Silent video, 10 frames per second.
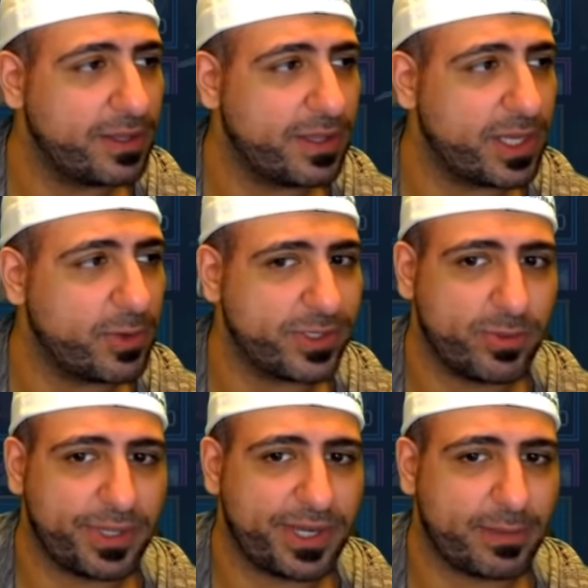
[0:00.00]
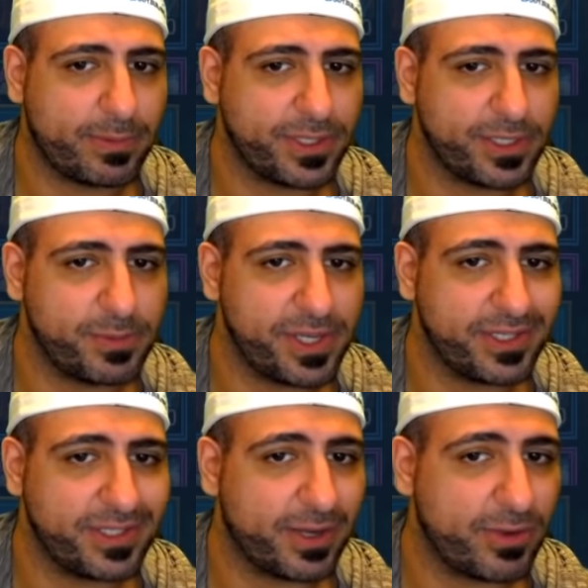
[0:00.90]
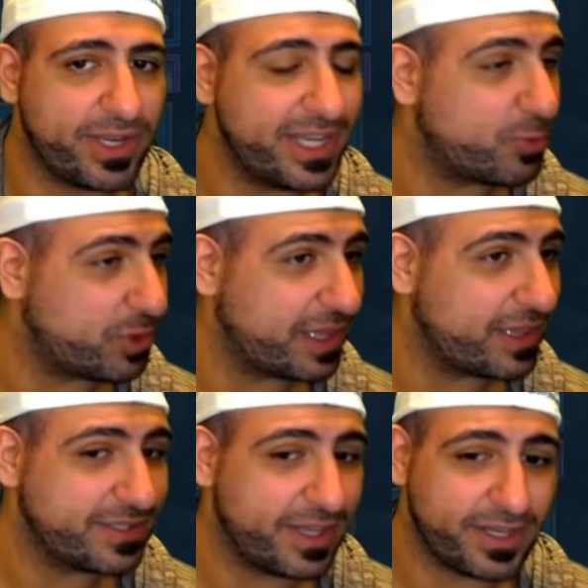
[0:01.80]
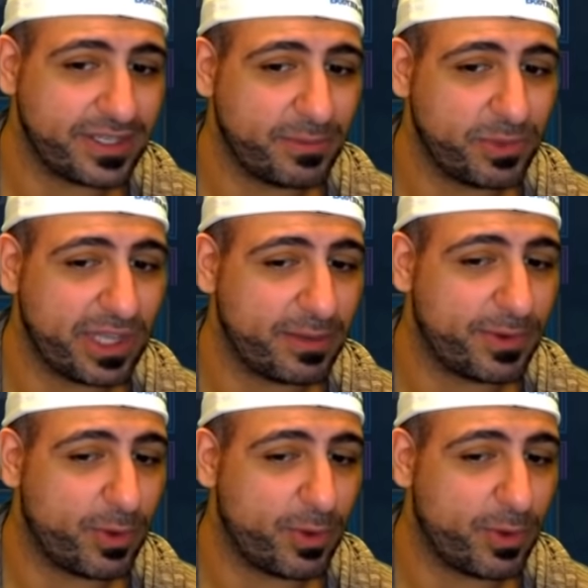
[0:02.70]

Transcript: that he runs him with attack percentage, but he has like a relentless set and he's able to get him